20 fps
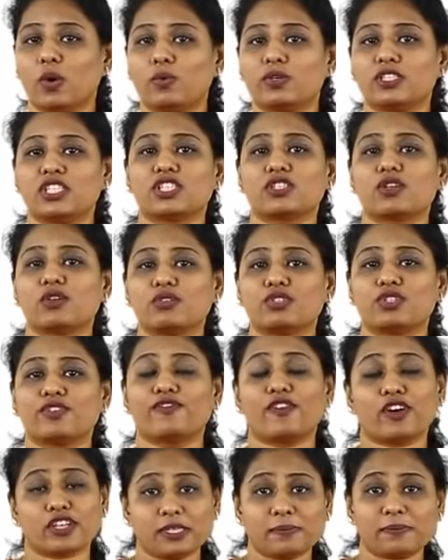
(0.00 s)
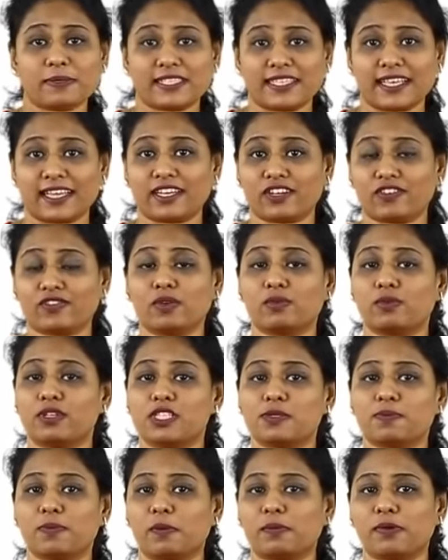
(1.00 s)
which is close to 40% of the
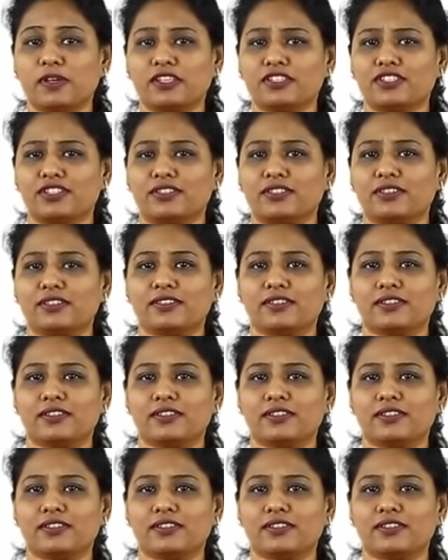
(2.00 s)
world's population.